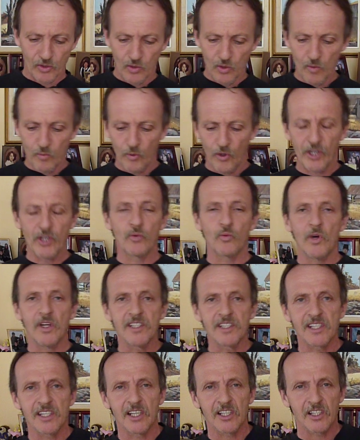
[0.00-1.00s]

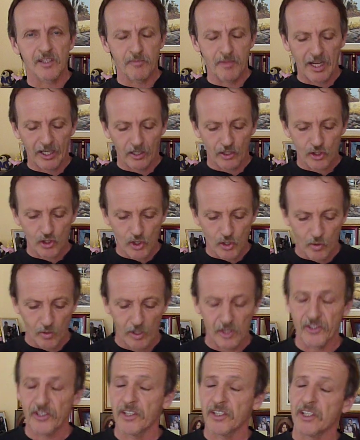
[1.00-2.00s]
2.16
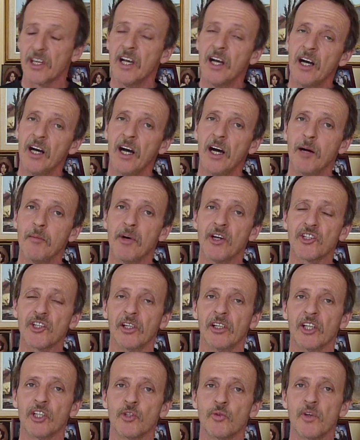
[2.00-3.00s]
megajoules is how much
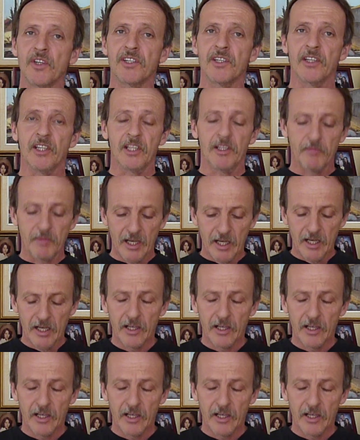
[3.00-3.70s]
electricity